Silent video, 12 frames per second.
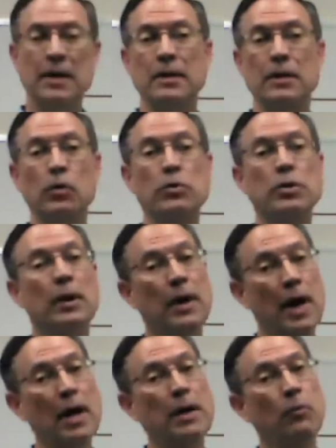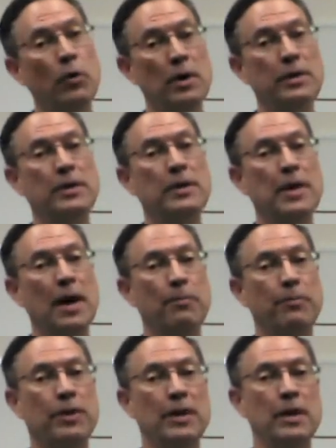goes a lot more into
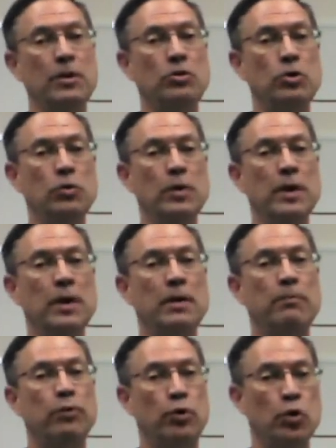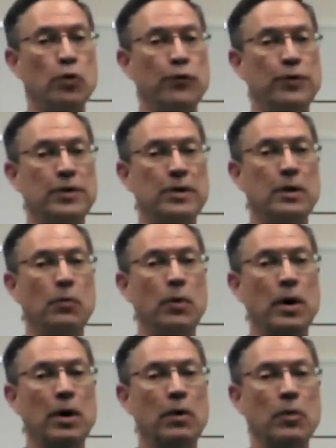depth in doing proofs,
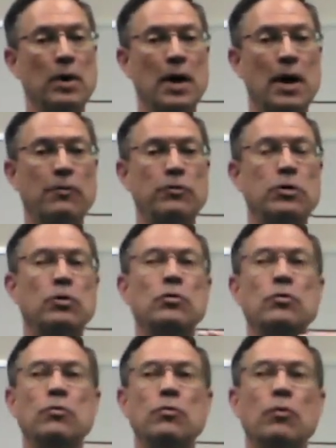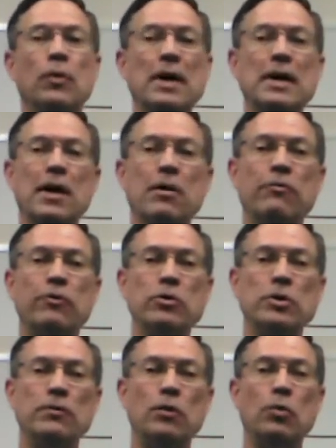where we have to write down,
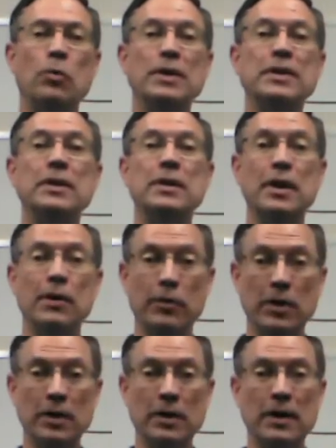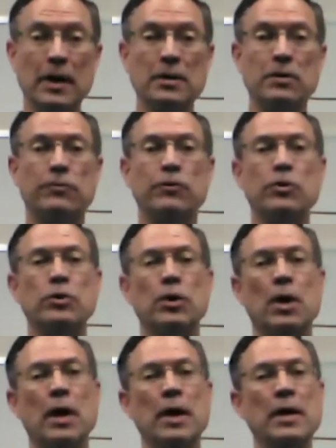first of all, what's given, and that's the first
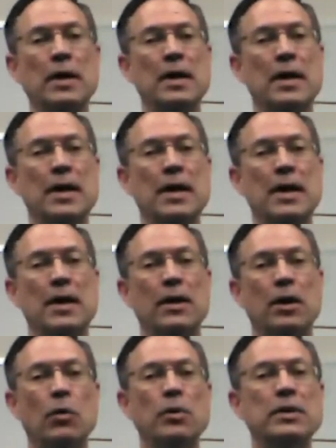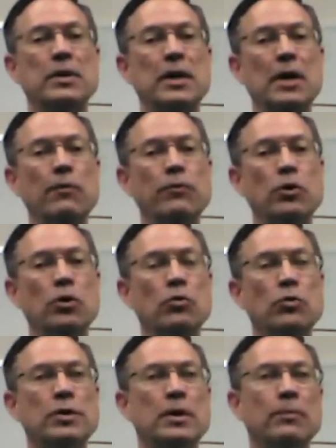line. They always give
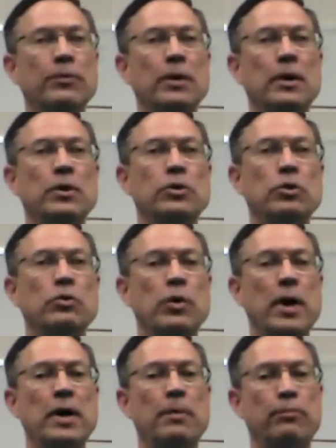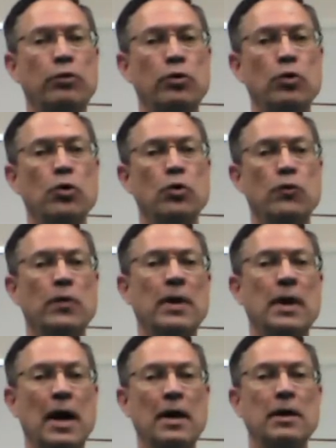you something that you're trying to prove,
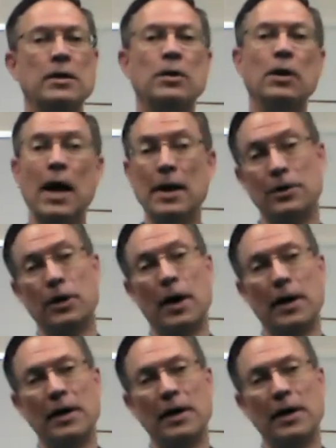and that is the last line.